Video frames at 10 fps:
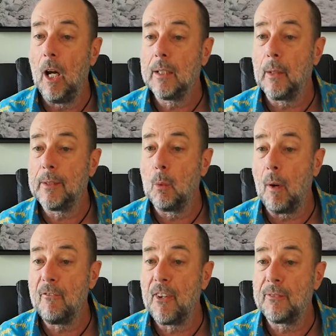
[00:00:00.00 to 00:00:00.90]
So it's a
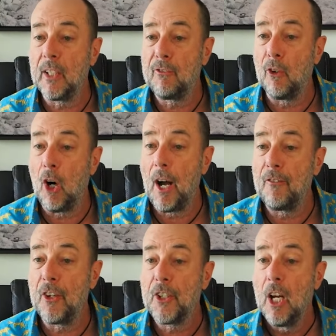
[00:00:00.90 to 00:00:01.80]
150 to
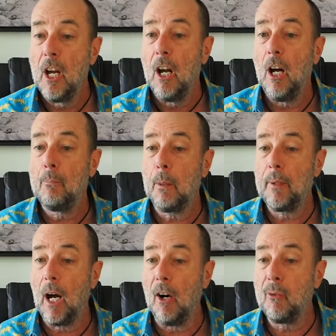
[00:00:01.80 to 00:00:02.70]
400,
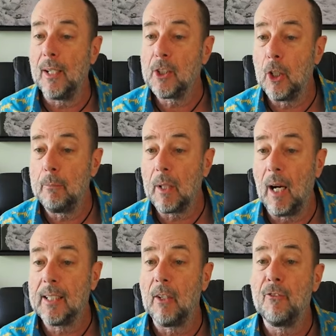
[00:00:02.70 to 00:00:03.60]
probably halfway zoomed,
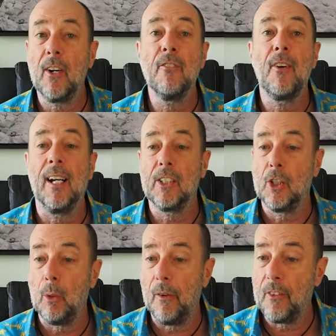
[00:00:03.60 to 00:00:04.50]
ISO
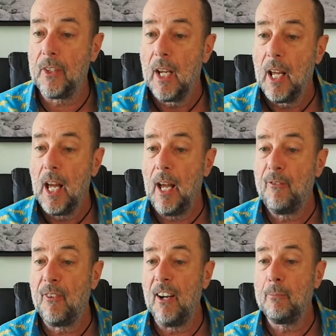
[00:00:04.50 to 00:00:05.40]
3200,
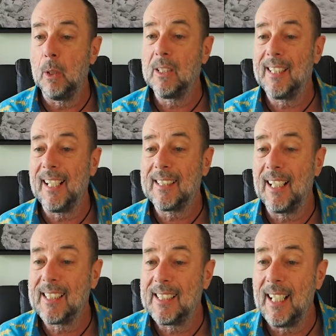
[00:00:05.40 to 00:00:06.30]
f5.6,
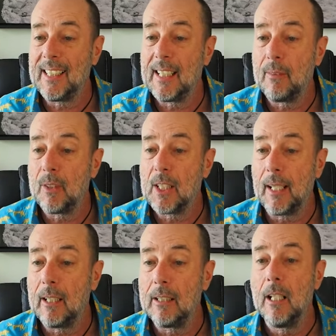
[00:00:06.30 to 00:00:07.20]
a 60th of a
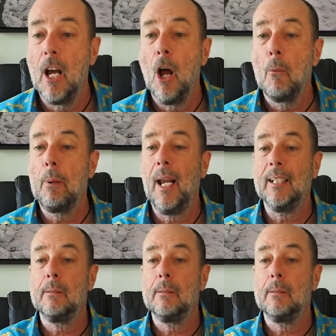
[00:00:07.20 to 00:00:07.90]
second, plus